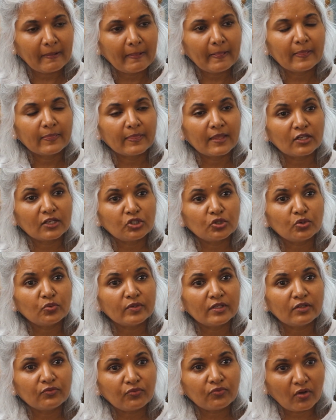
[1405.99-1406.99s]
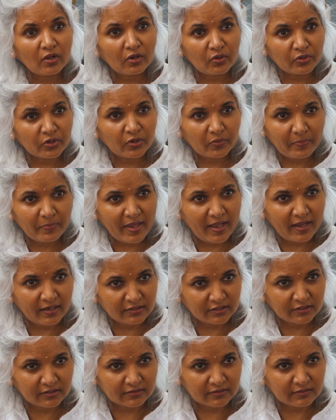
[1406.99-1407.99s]
that you will follow your
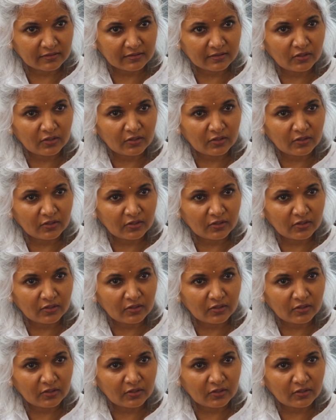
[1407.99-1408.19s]
passion.